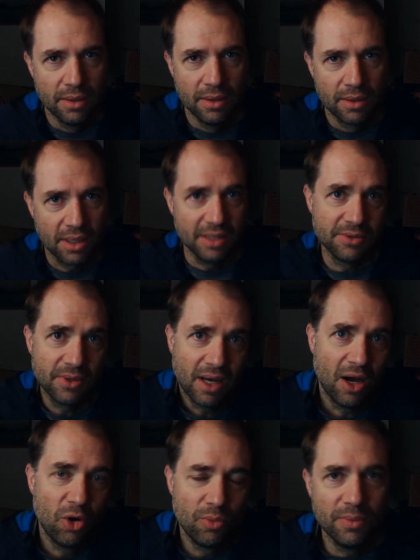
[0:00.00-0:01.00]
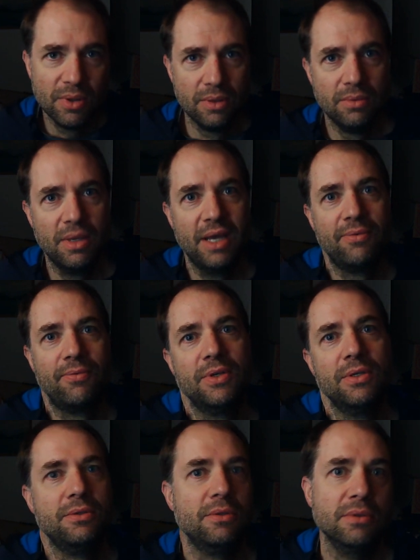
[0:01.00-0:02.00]
because how life
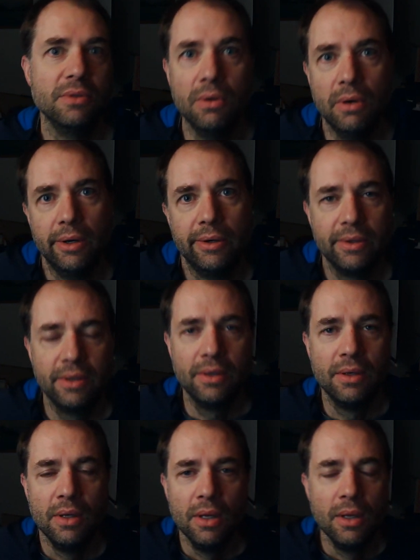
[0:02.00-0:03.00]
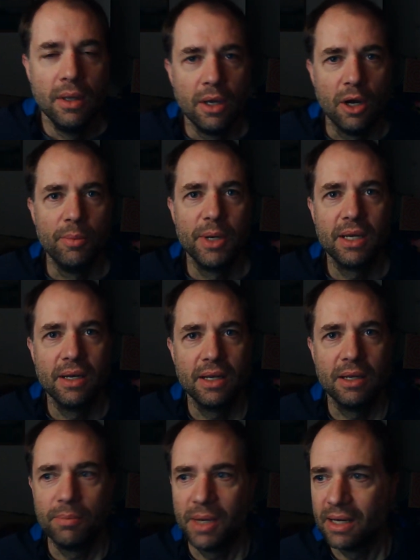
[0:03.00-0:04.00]
is short, and how am I going to
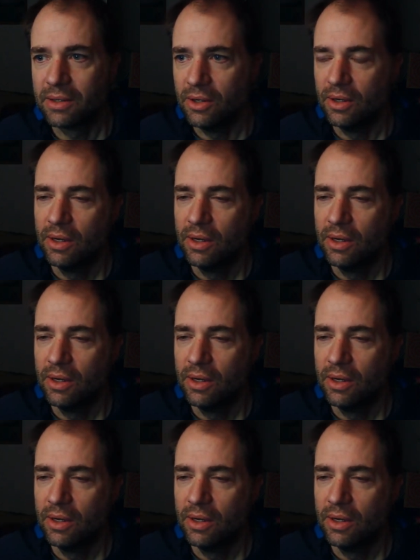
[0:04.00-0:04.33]
get back there?